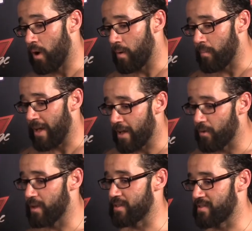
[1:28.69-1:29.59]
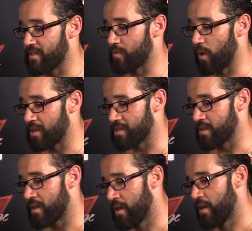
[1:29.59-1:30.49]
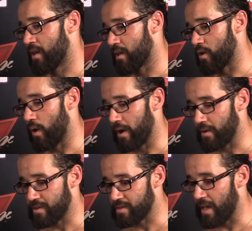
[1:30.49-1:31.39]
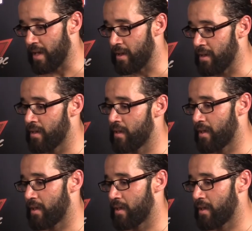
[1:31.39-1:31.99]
I'm angry at the situation, I understand.